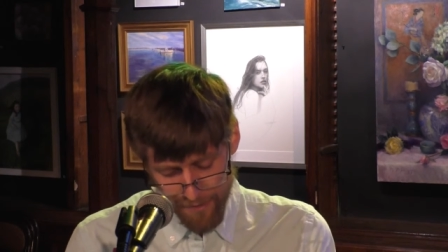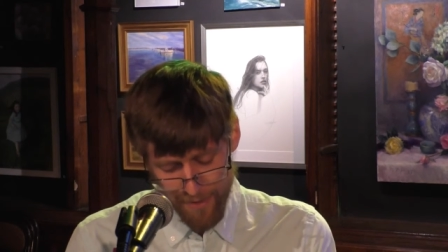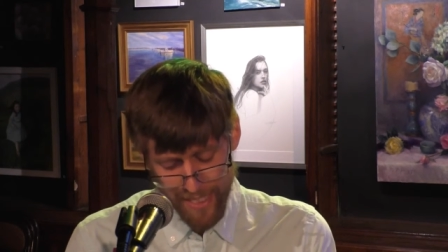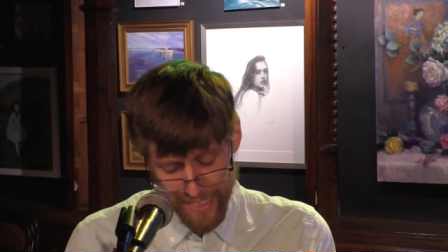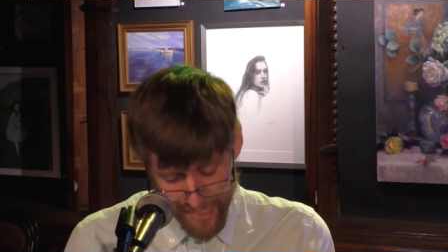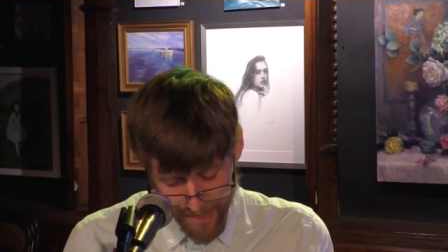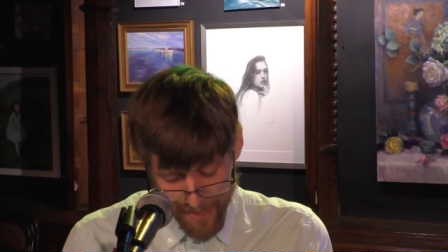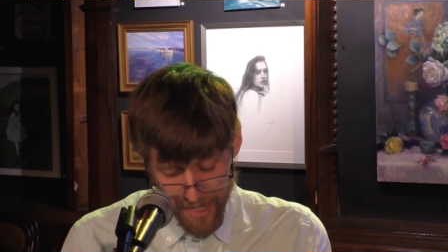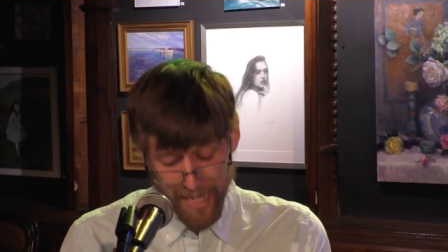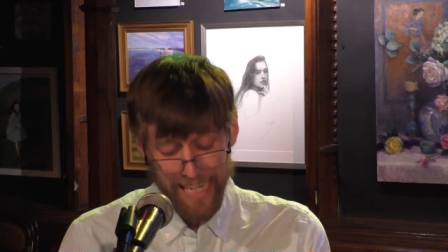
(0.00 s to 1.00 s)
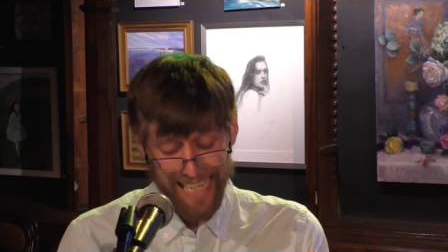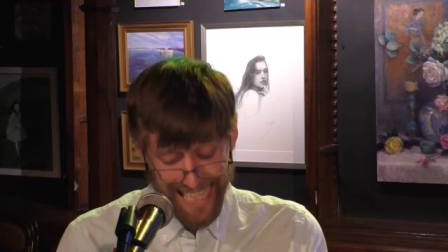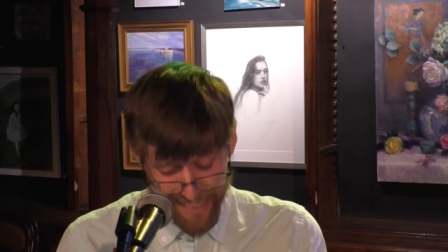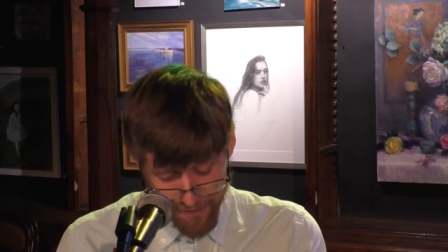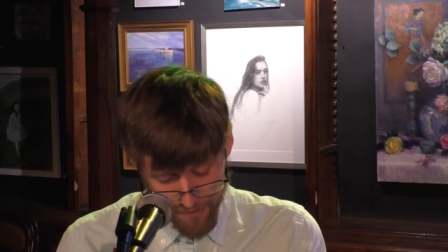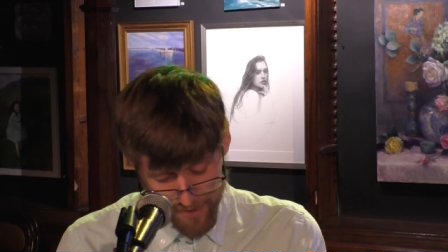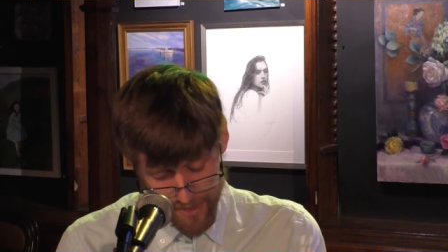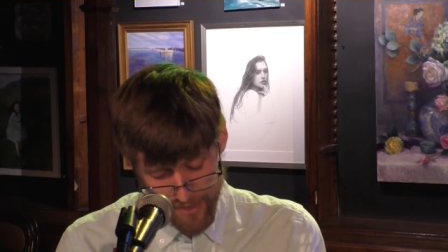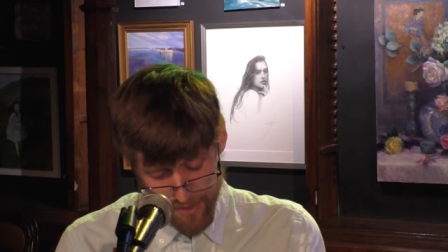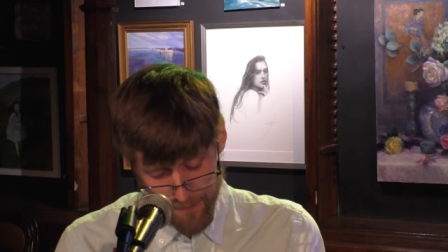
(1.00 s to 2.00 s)
when the sun
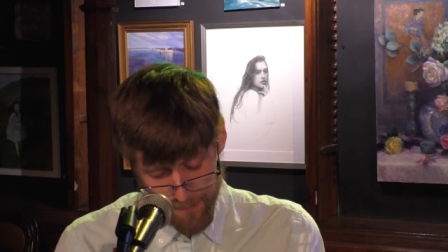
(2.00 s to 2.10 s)
leaves,